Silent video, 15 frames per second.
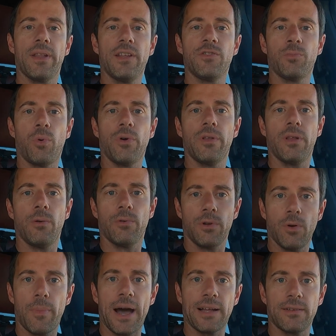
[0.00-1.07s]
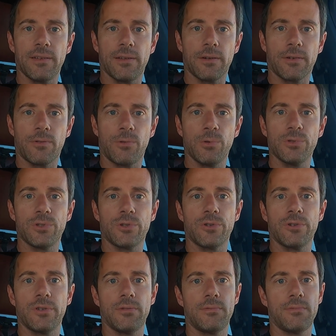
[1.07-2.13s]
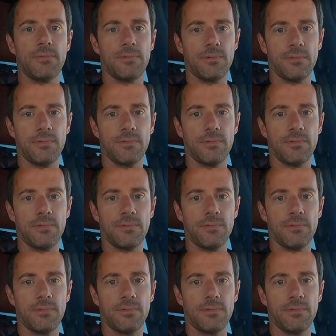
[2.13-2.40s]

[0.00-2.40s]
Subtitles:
at this point, they would go back to their cruiser, and